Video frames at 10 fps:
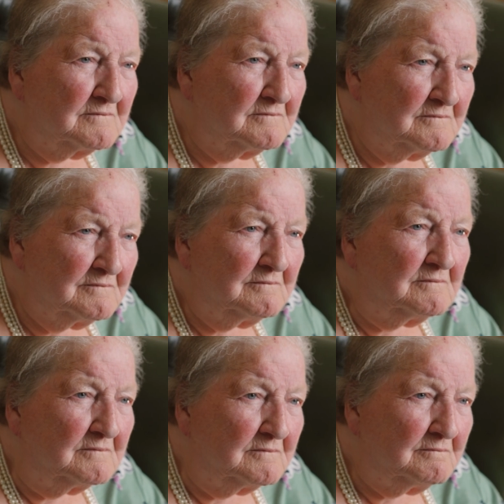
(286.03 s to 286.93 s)
best
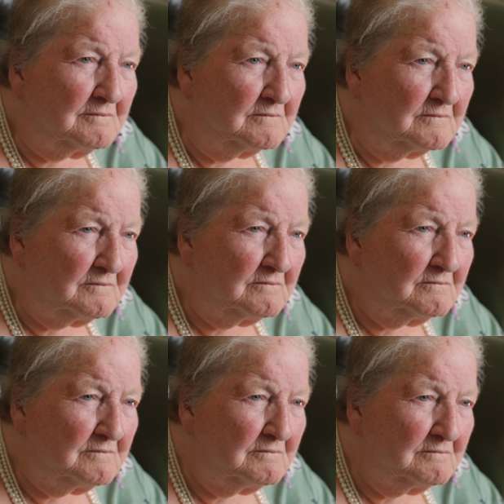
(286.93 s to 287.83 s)
memory of
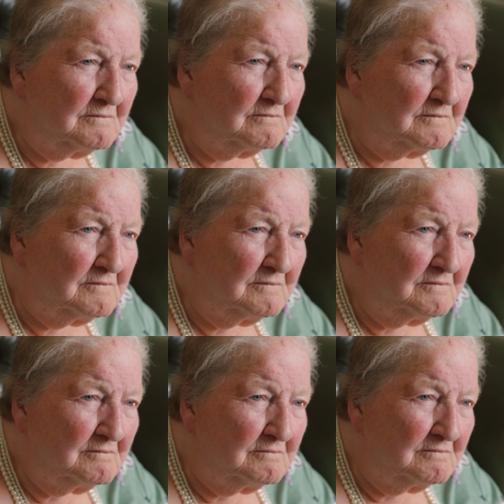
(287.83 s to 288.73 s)
your
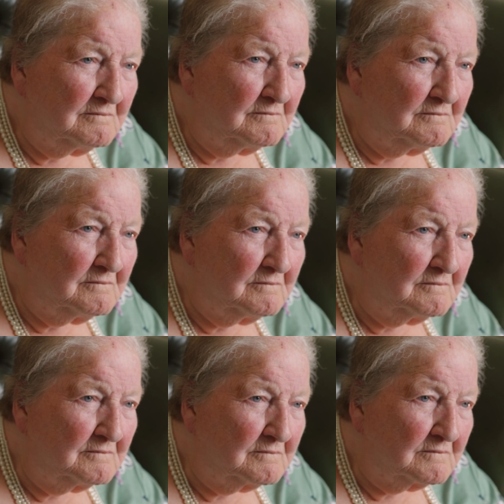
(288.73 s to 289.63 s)
time living in
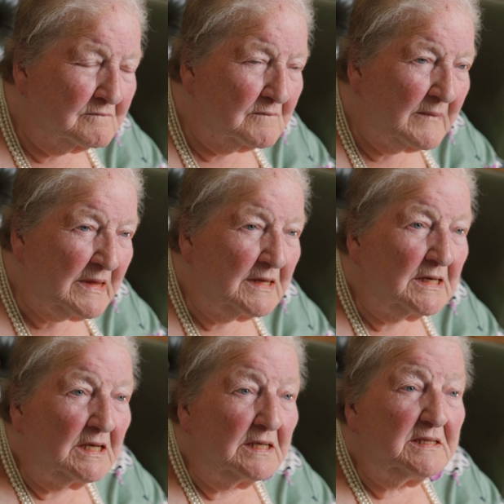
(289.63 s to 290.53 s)
Atherstone? What
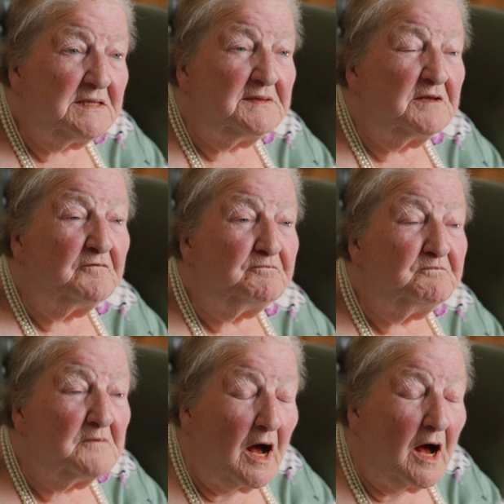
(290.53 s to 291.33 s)
funny things have happened?